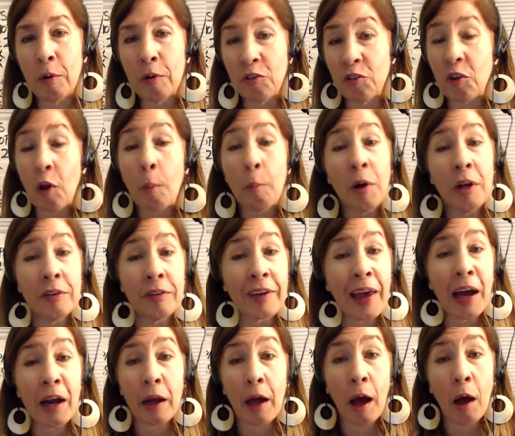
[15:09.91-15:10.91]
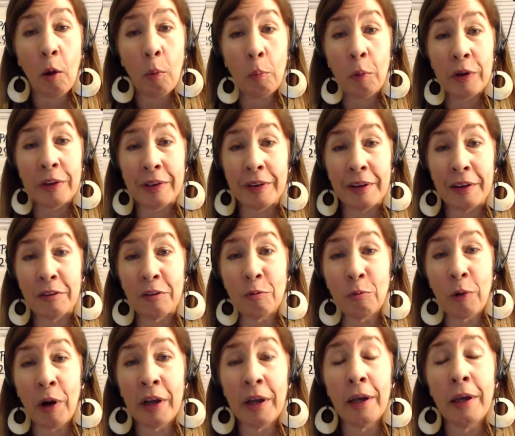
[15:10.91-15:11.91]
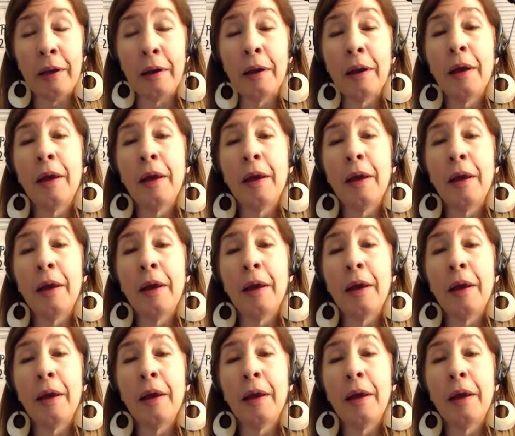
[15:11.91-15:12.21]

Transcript: Someone's got to help with this, right?